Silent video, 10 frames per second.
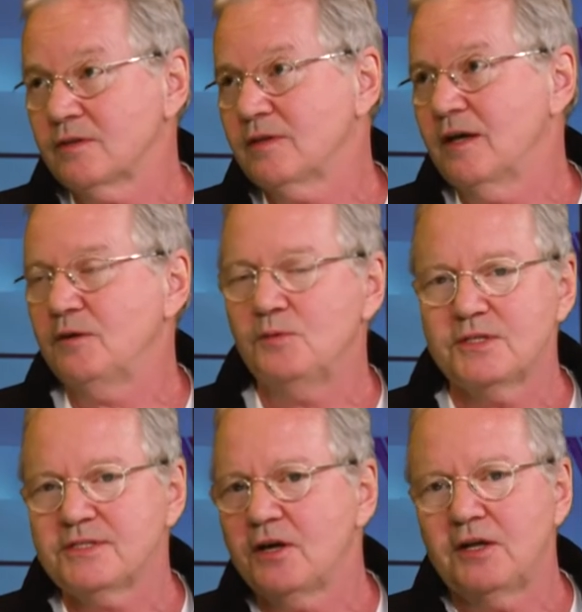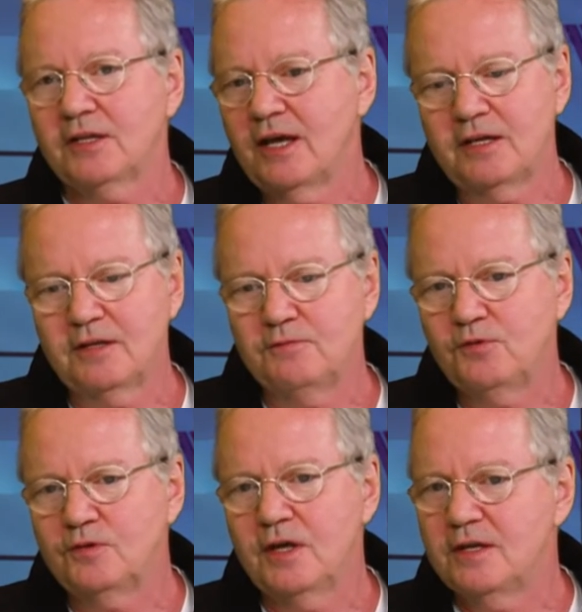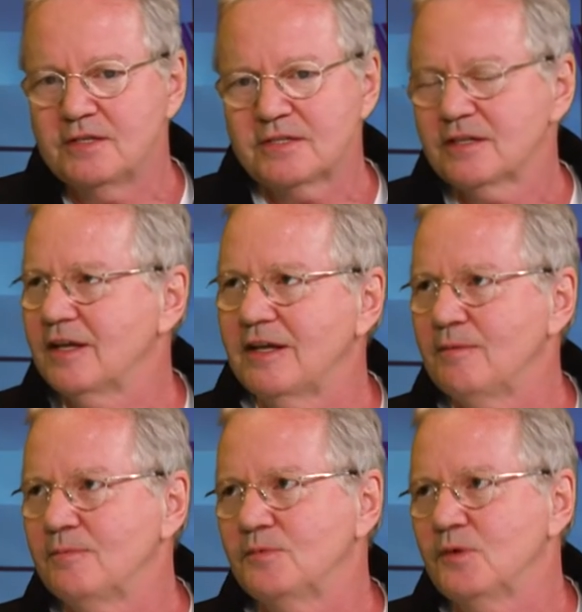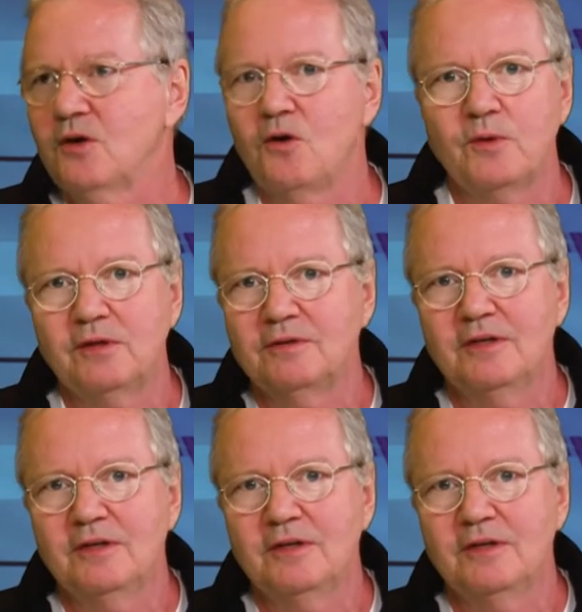Yeah, we're starting like in a few days, and we're going.